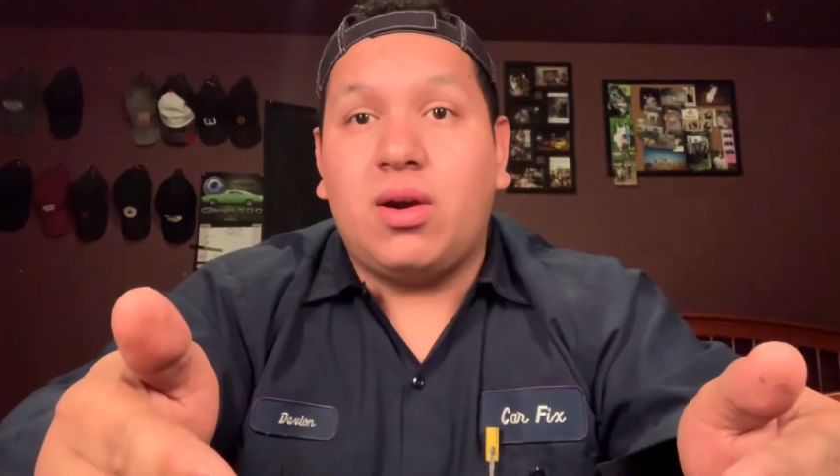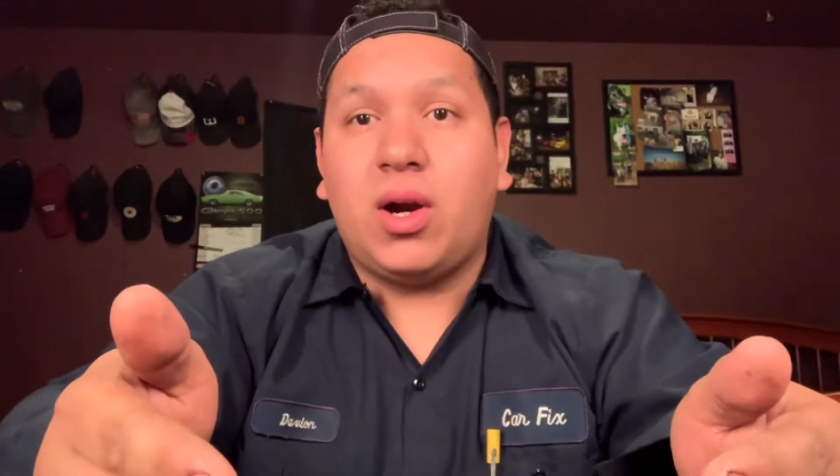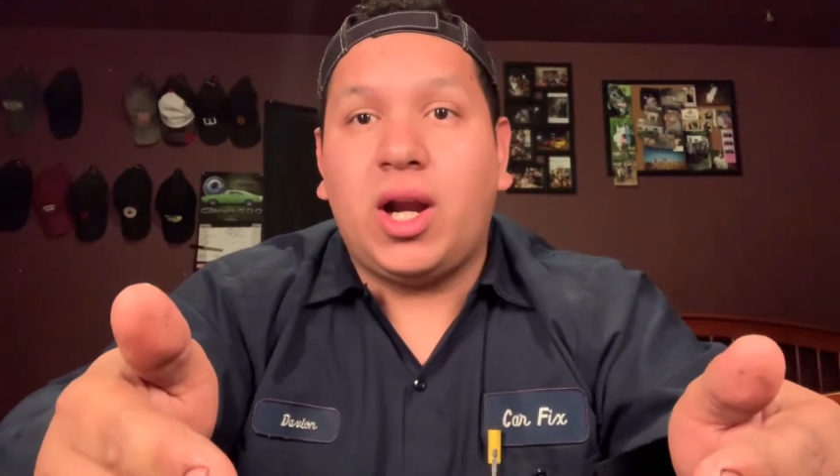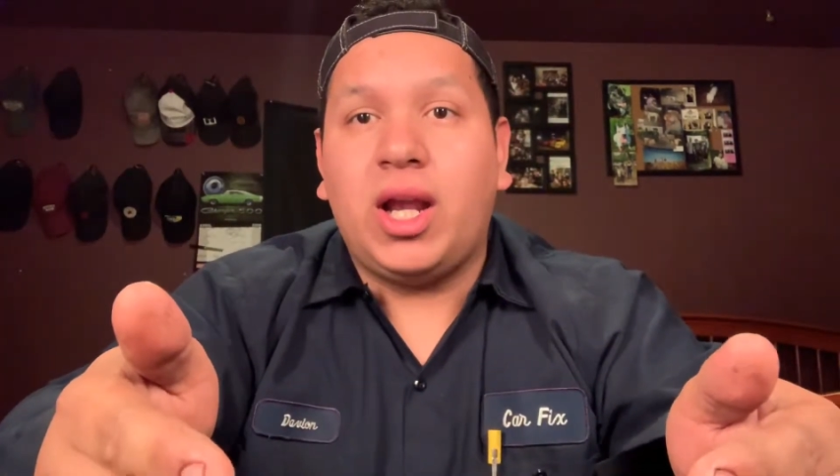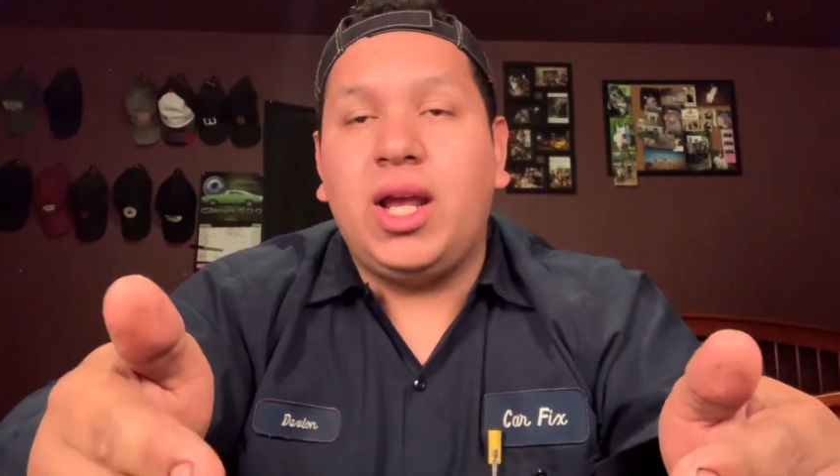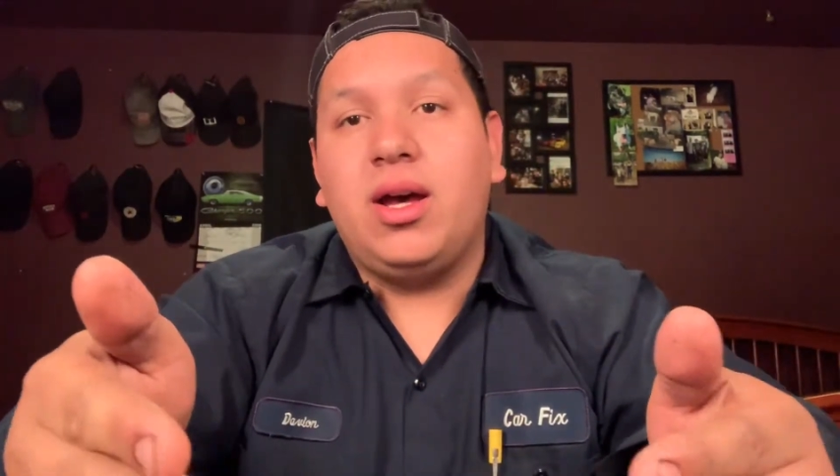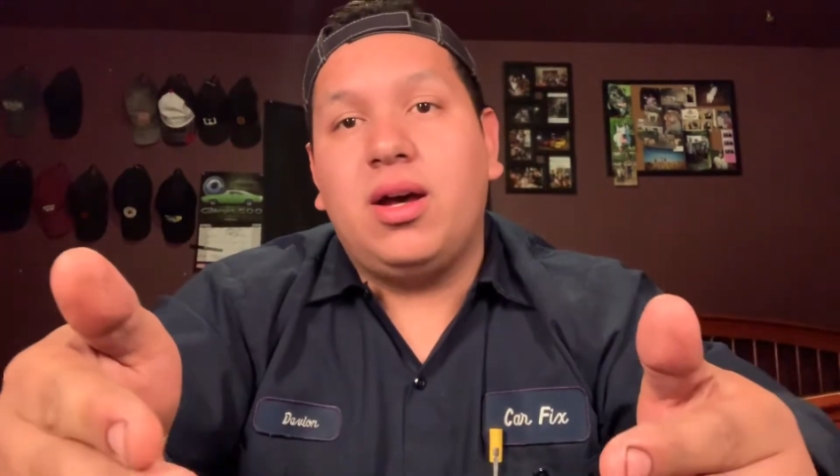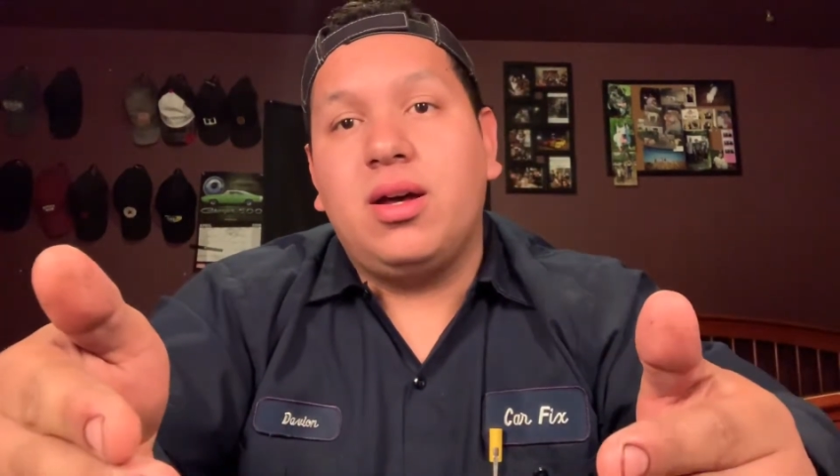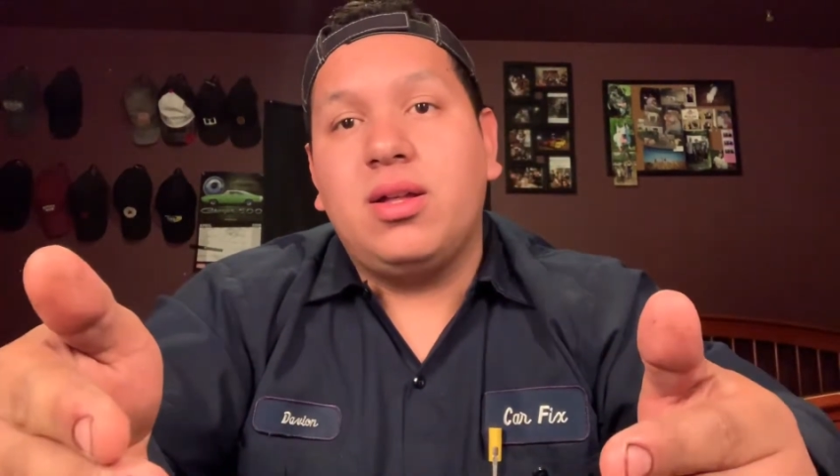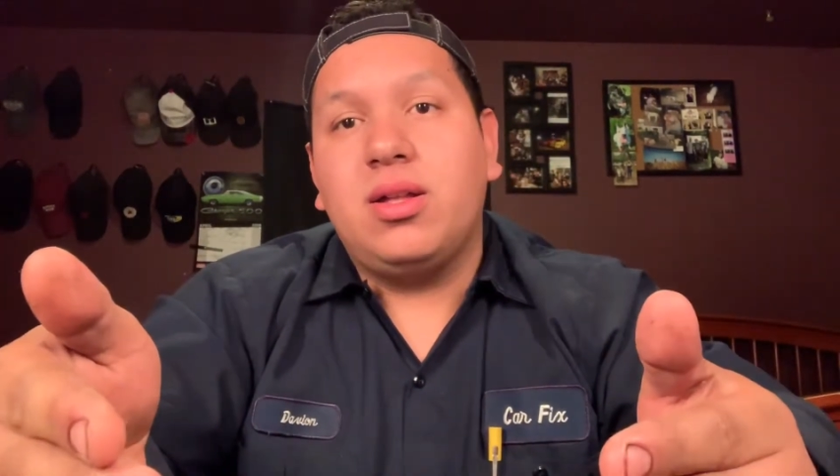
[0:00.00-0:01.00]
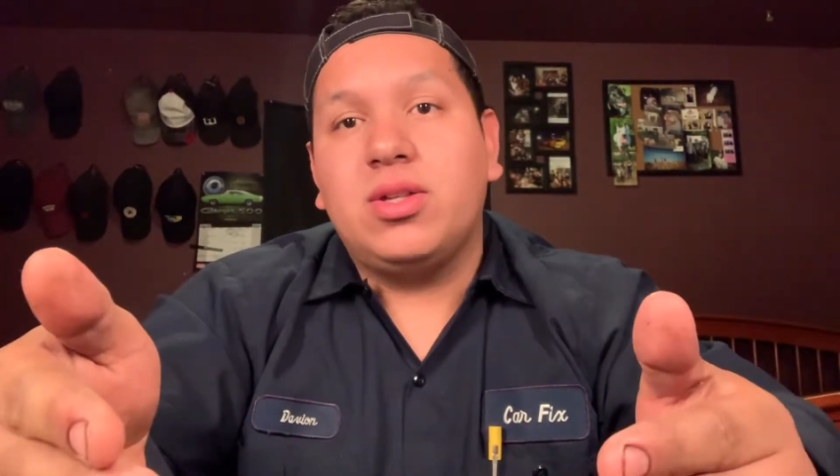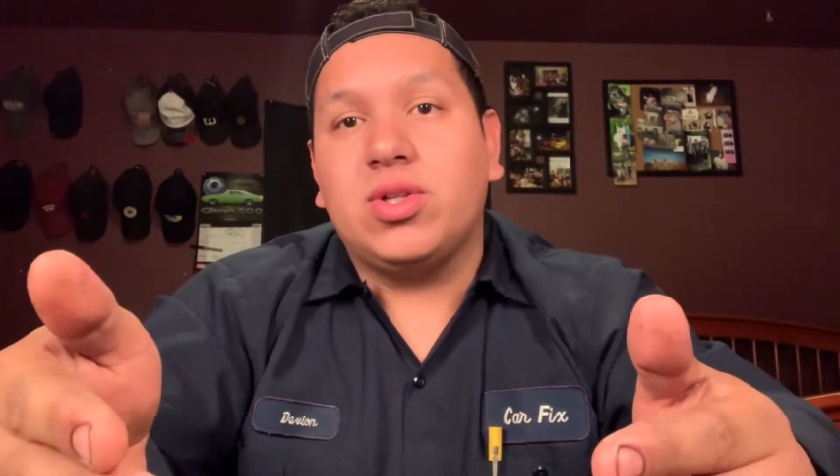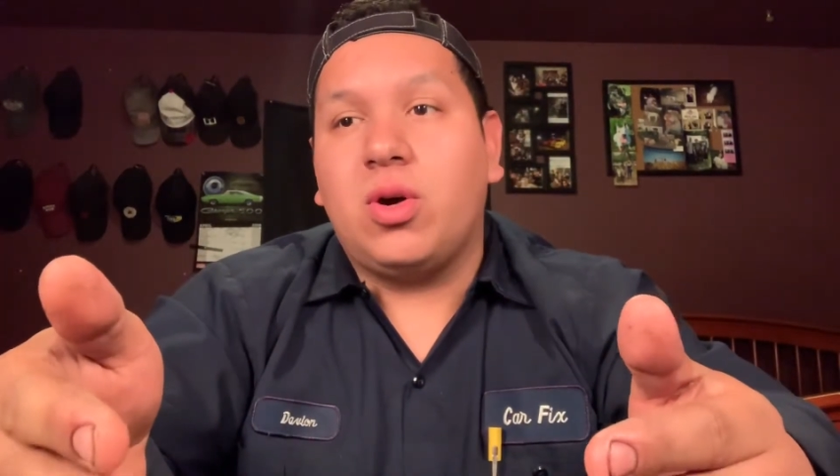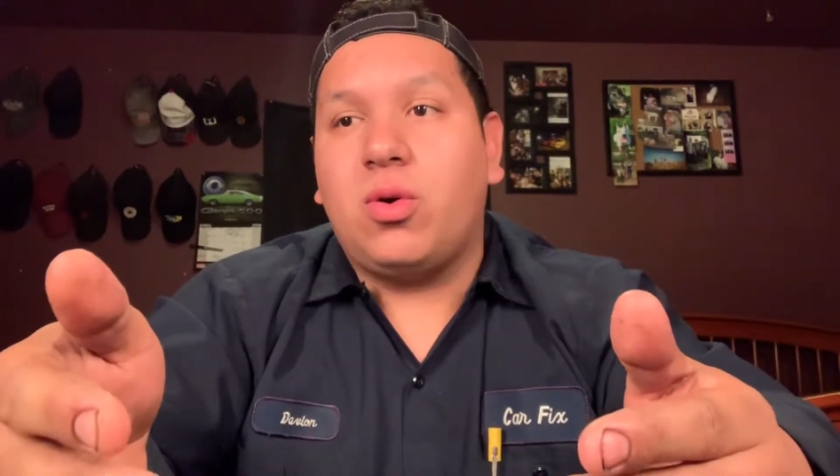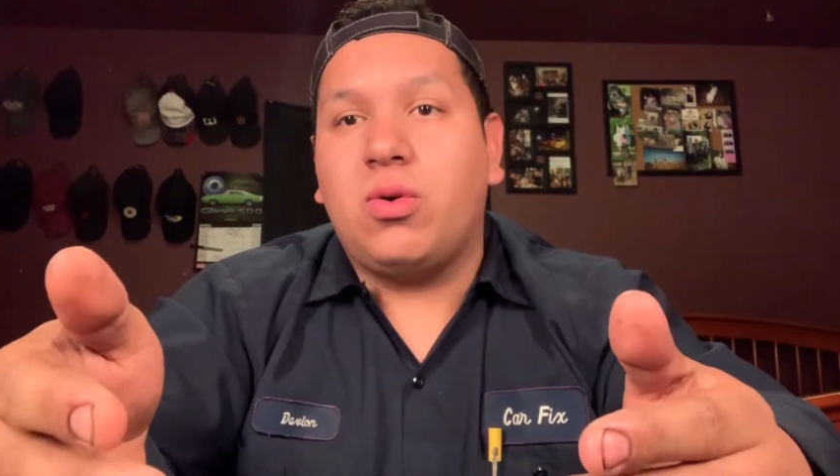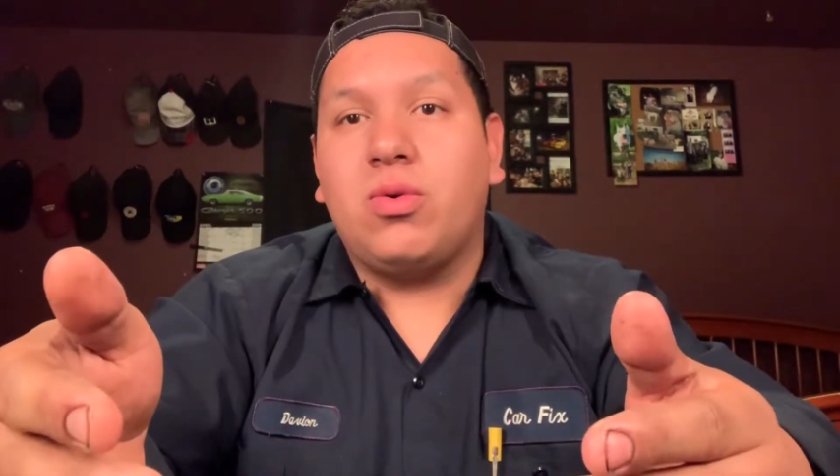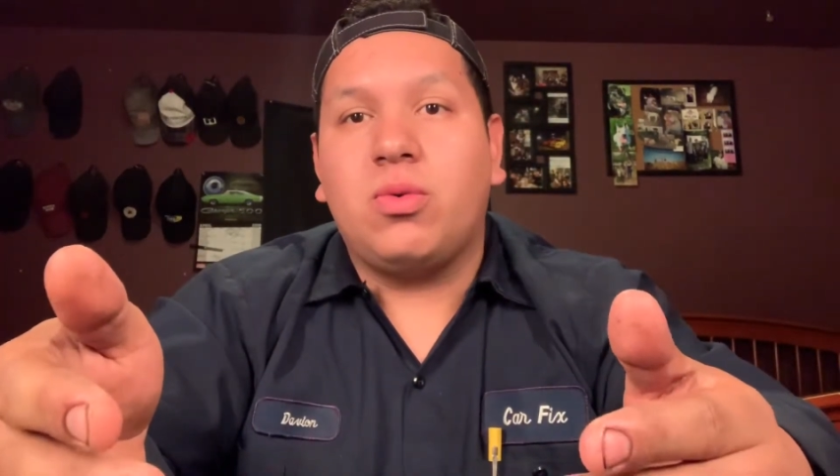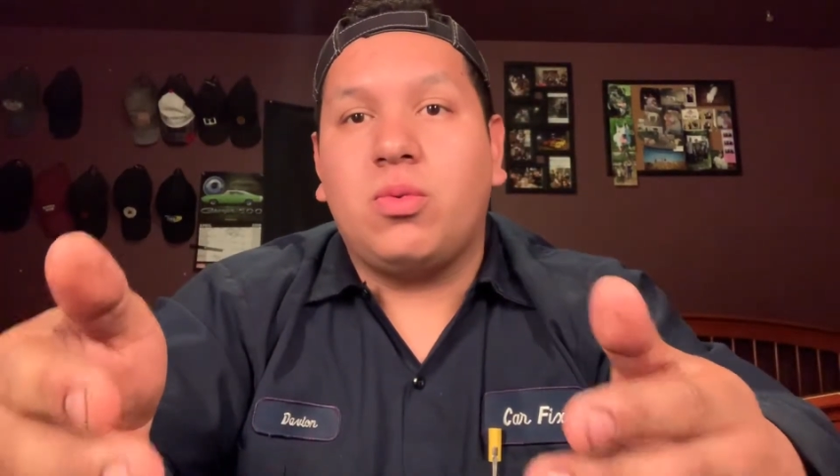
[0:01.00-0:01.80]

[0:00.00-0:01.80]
All right. So